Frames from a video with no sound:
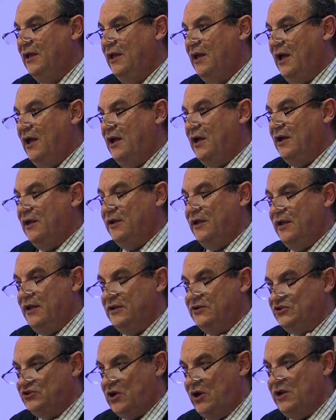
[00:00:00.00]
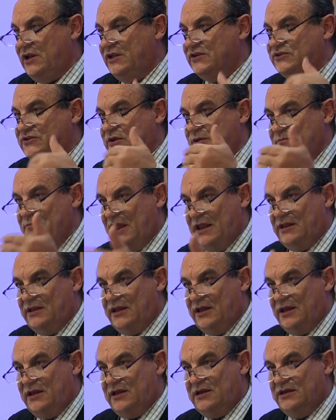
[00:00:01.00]
Uh, and John is
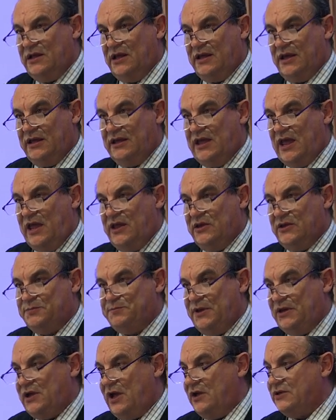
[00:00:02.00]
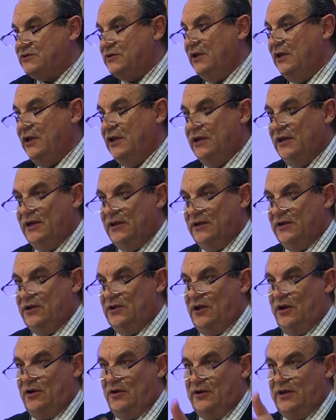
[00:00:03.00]
commending uh, Gaius because, you
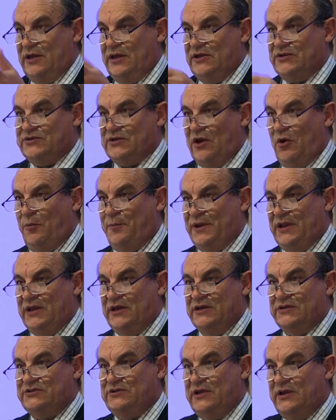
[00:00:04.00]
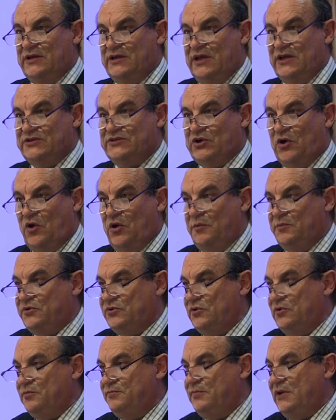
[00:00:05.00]
know, he's opening his, uh, his home
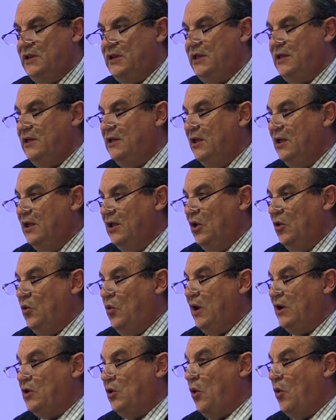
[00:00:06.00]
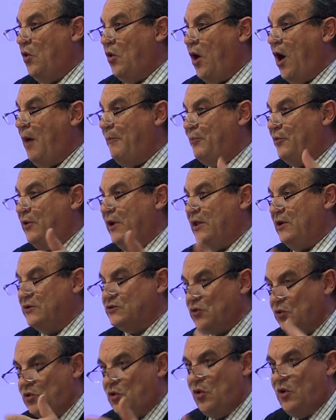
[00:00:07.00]
to many who are co-operators
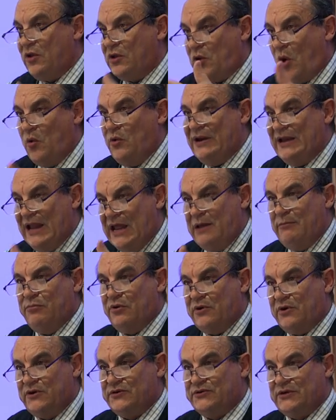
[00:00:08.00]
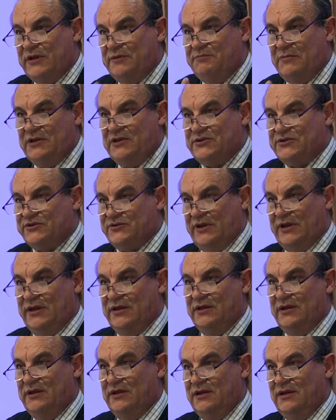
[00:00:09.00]
or co-laborers in ministry.
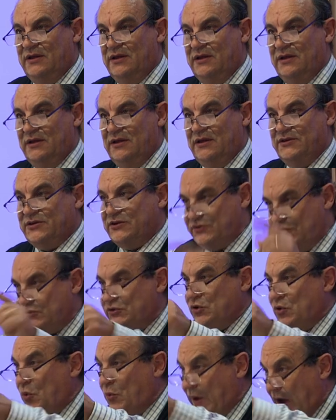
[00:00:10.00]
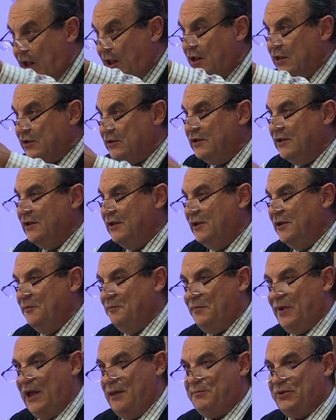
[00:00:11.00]
He says, you do well
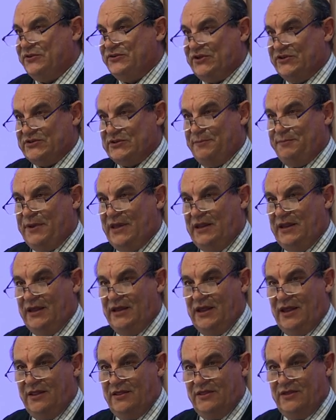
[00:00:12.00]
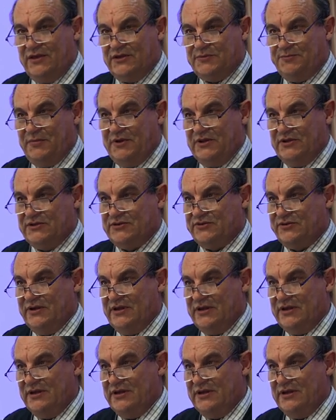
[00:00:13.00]
by participating in this ministry.